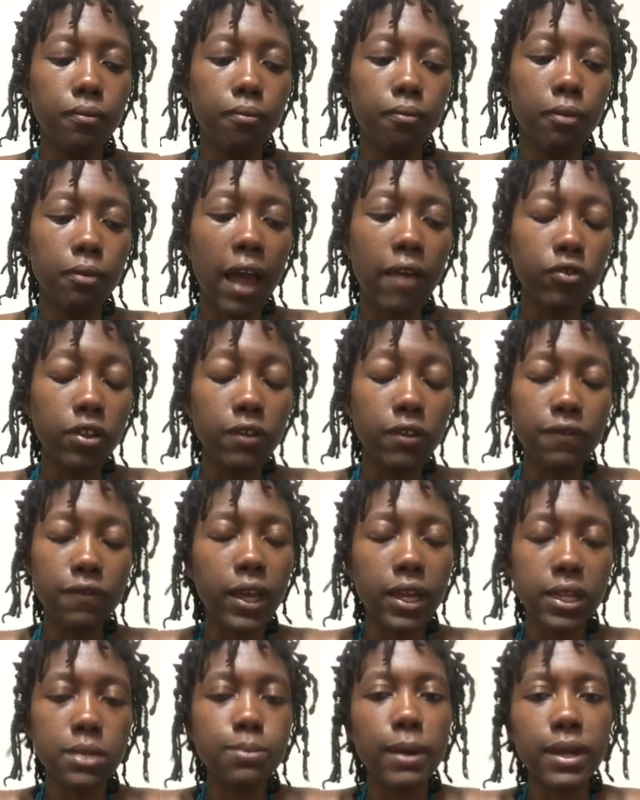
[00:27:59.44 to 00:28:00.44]
But I really feel
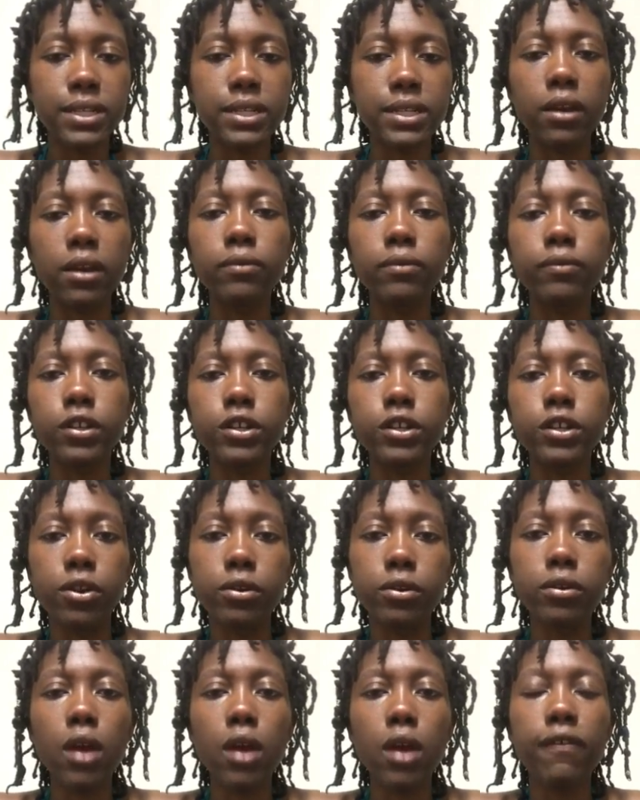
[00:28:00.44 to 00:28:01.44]
like it's my Saturn
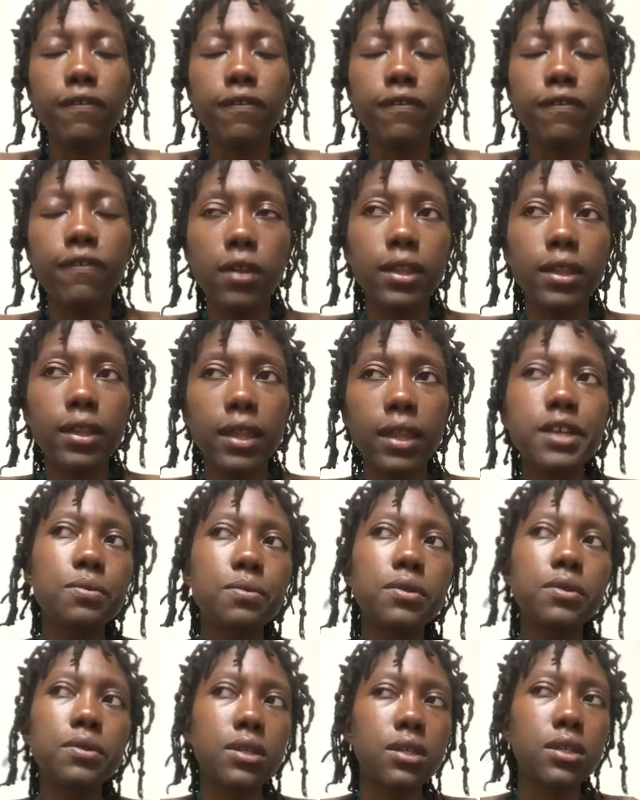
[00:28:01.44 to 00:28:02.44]
return. I like that's
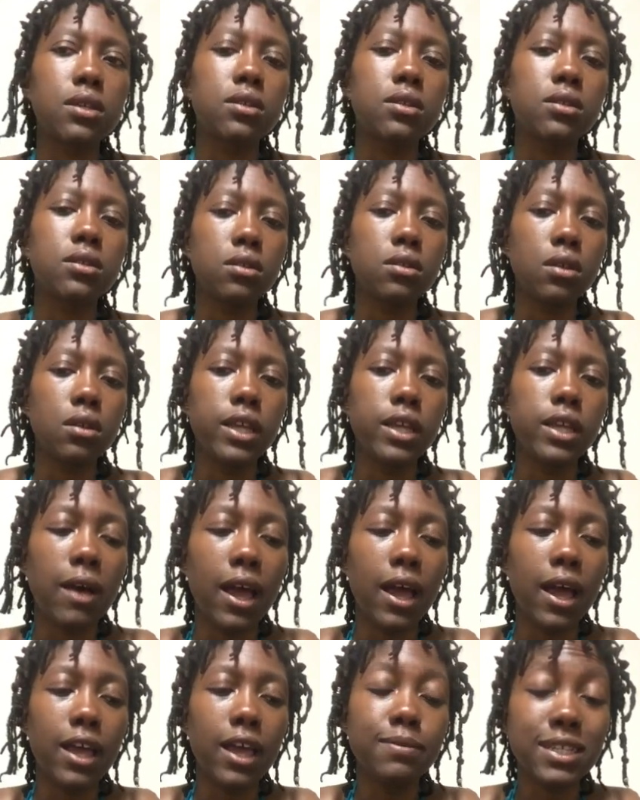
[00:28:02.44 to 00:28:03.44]
what this is. It's
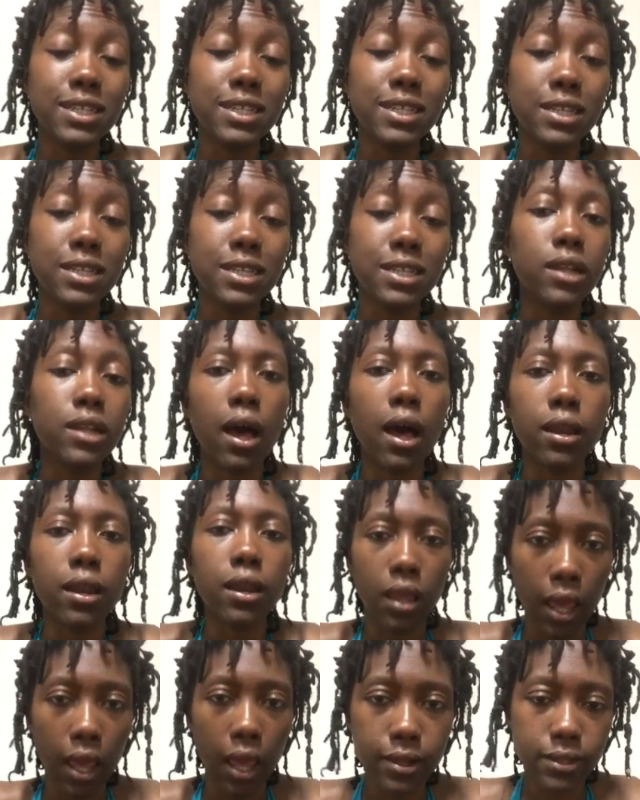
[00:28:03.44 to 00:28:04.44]
my
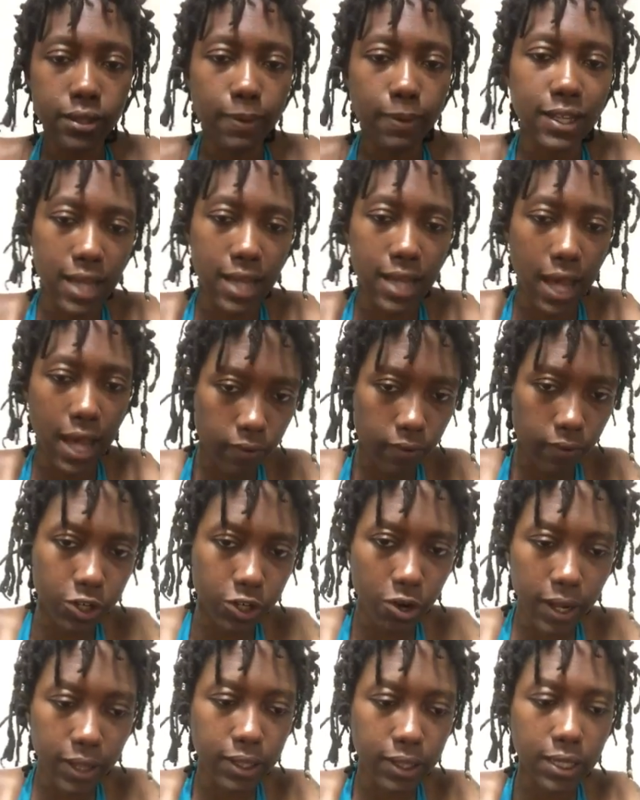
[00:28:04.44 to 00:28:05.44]
Sadi and it's my Saturn
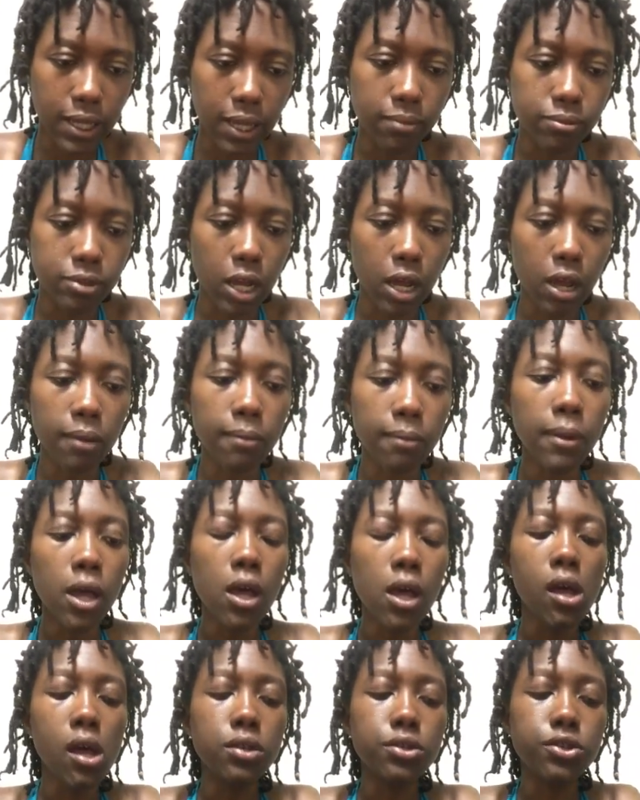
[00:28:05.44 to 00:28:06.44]
return at the same time.
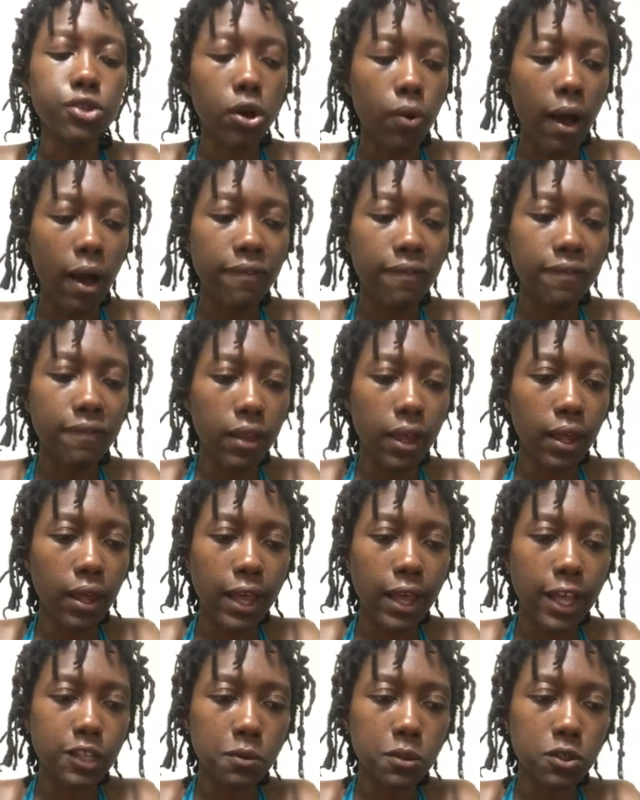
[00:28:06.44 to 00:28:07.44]
So I feel
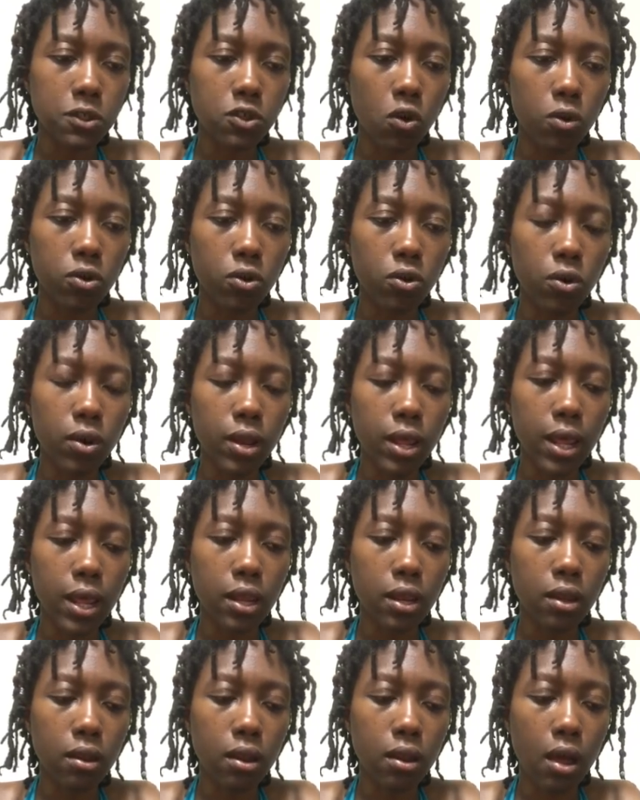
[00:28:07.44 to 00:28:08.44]
like that's what's going on,
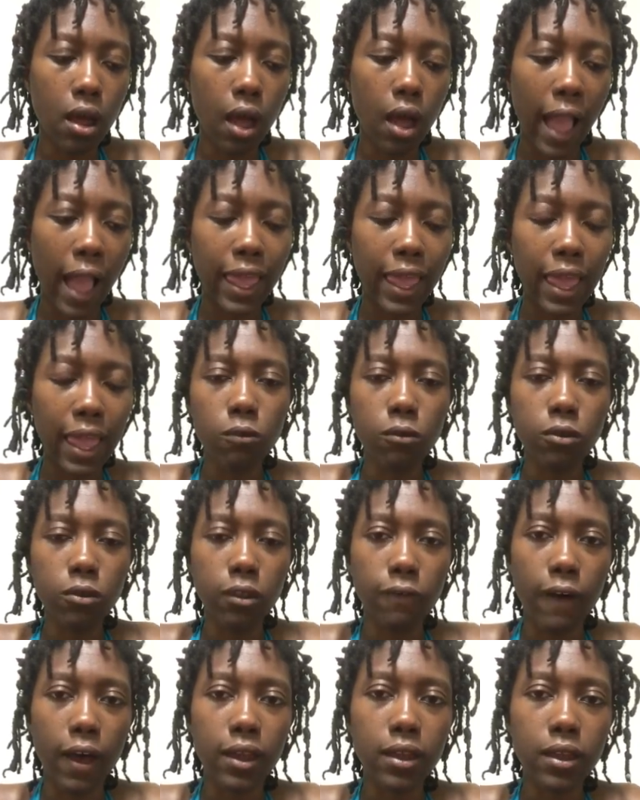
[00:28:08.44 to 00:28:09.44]
and I can't
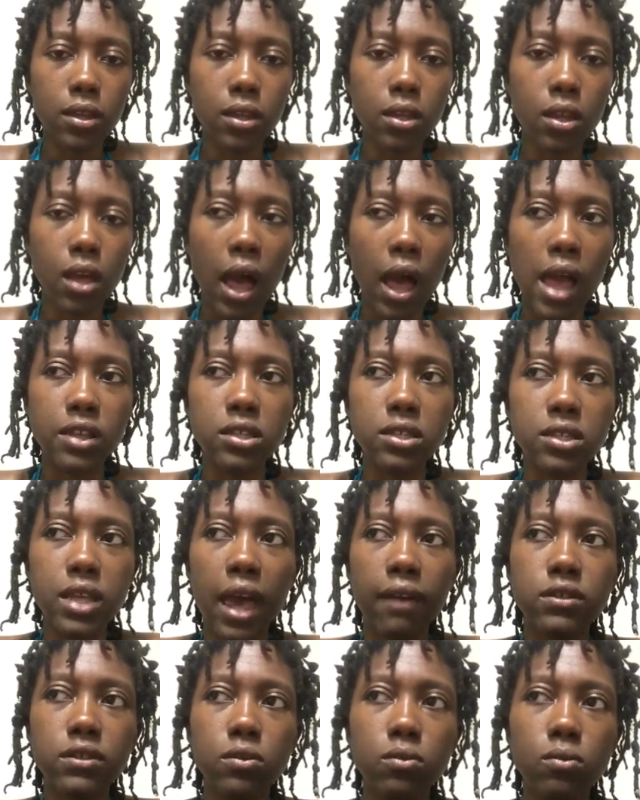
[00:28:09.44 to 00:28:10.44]
really fight it. I just
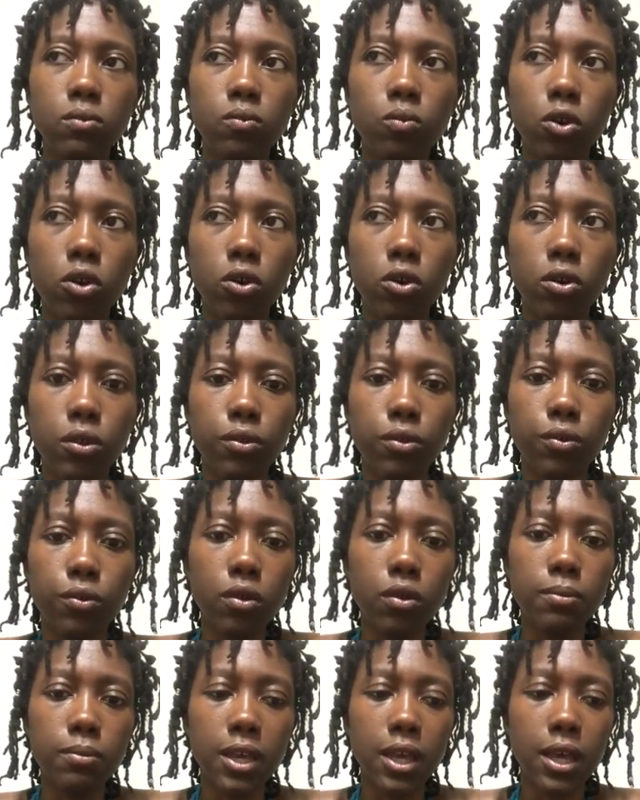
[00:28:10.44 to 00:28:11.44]
have to work
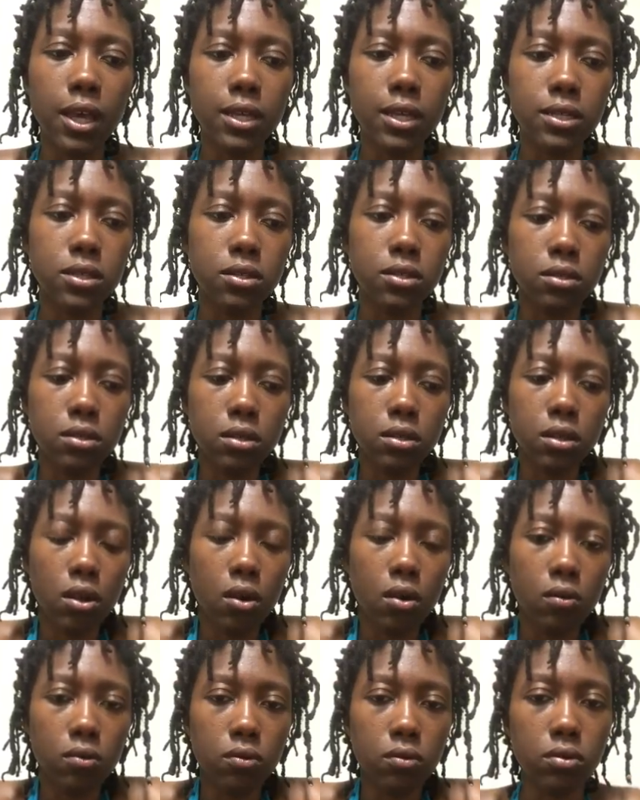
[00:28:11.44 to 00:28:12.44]
through it because, you
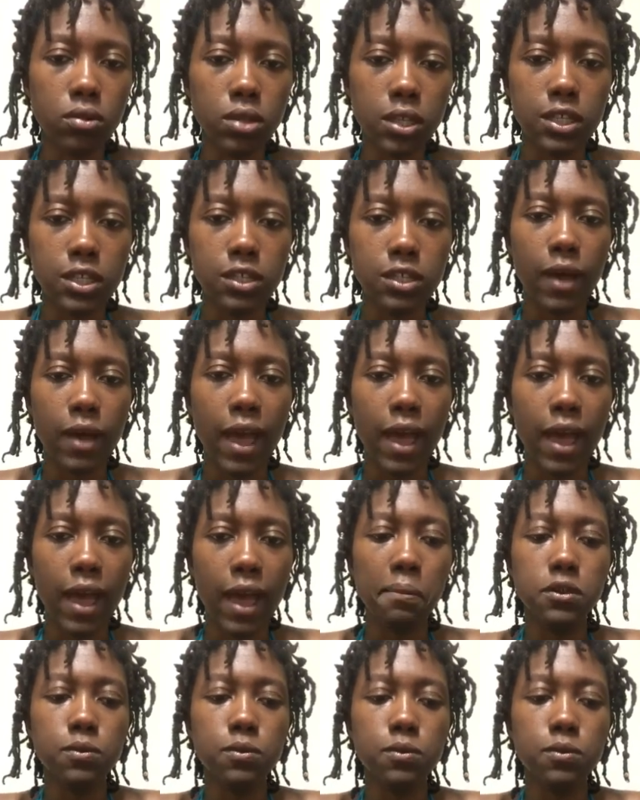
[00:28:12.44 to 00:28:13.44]
know, this is what
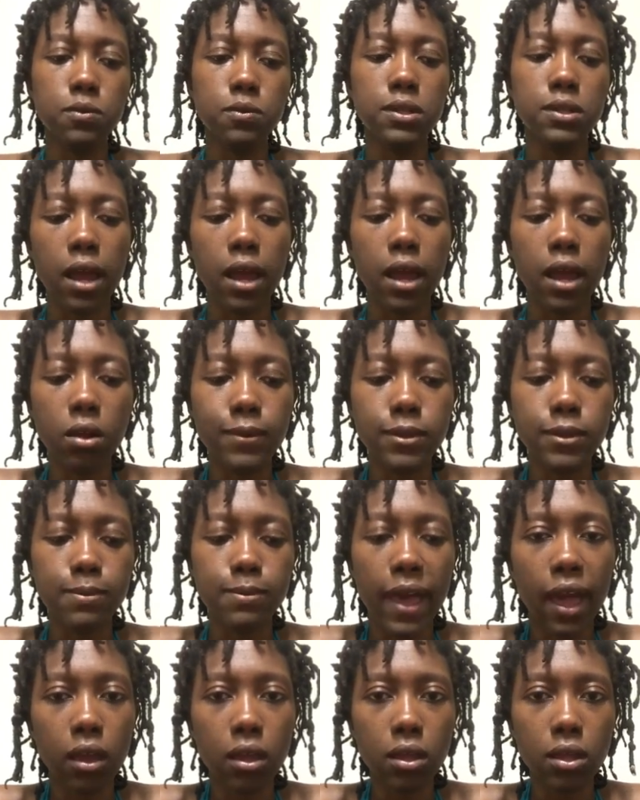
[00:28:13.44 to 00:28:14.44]
happens when Saturn comes
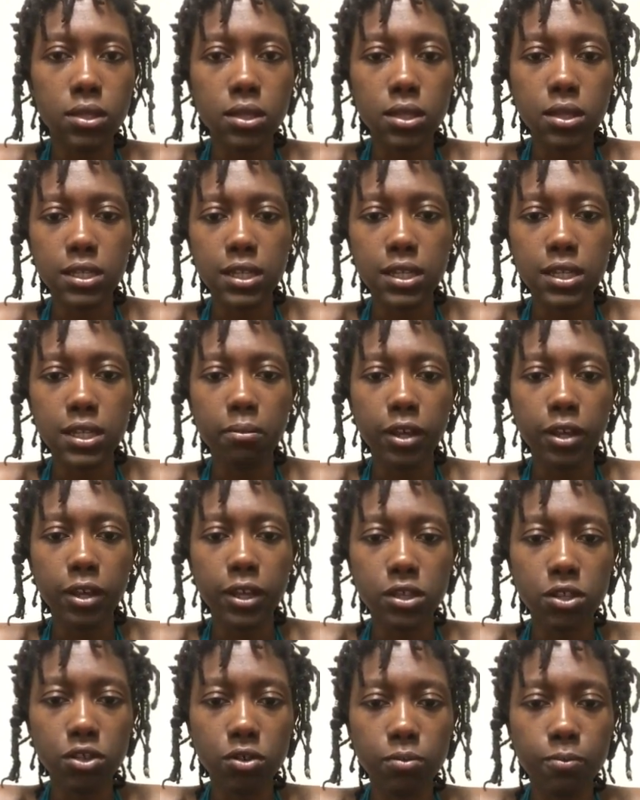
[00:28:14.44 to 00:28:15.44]
back into the same
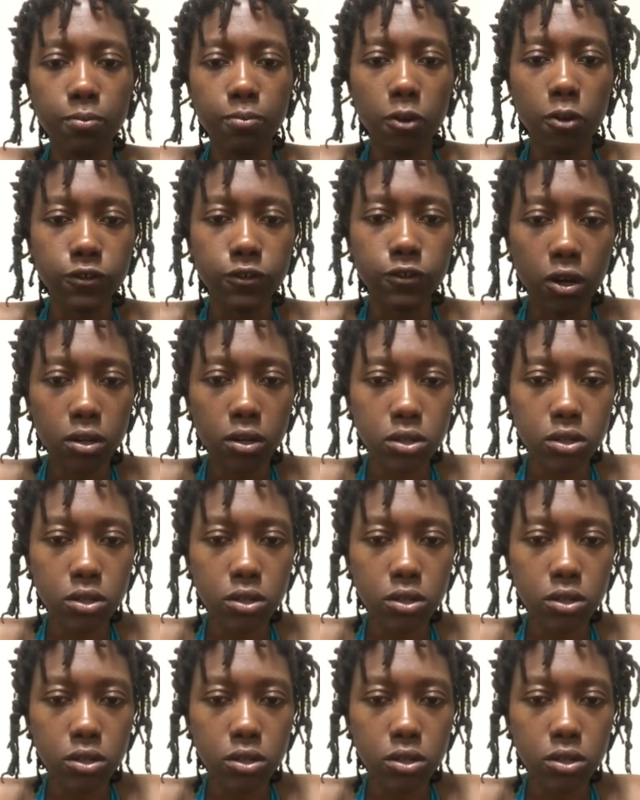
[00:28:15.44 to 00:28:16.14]
place in your birth chart.